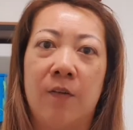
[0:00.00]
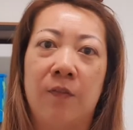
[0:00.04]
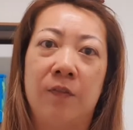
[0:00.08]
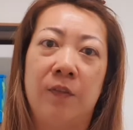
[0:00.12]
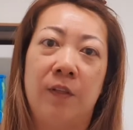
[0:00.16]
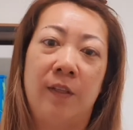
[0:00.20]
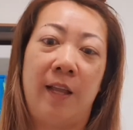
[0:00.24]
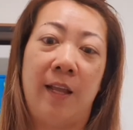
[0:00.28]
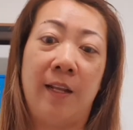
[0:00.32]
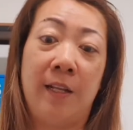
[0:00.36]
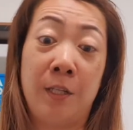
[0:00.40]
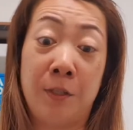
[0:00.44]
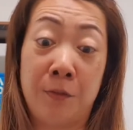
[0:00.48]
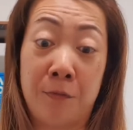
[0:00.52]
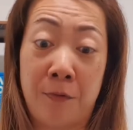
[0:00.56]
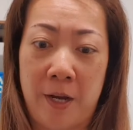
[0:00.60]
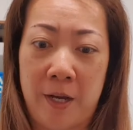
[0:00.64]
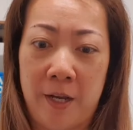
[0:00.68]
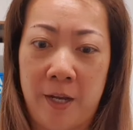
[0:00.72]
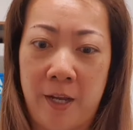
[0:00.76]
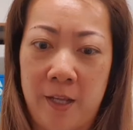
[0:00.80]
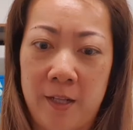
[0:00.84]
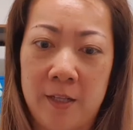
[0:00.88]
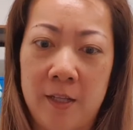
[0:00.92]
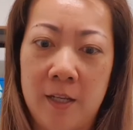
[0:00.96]
of the tennis
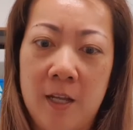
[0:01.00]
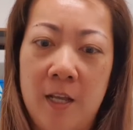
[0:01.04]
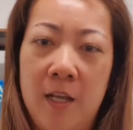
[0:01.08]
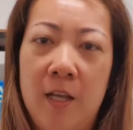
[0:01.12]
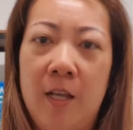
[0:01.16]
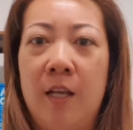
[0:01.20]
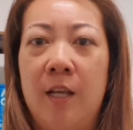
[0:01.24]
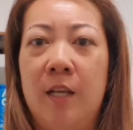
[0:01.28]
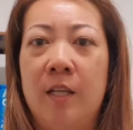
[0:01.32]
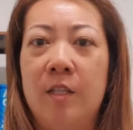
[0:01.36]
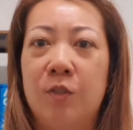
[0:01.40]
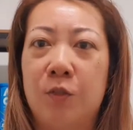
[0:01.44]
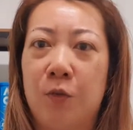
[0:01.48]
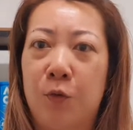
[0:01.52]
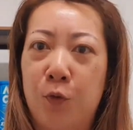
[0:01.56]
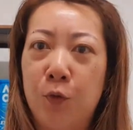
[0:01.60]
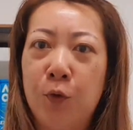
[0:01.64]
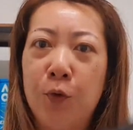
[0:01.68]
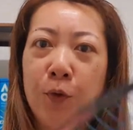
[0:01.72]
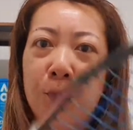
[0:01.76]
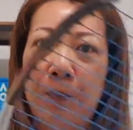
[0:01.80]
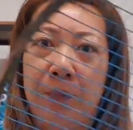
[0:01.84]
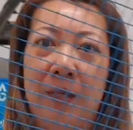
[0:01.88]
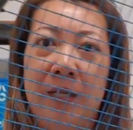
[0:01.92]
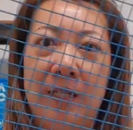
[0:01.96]
racket. So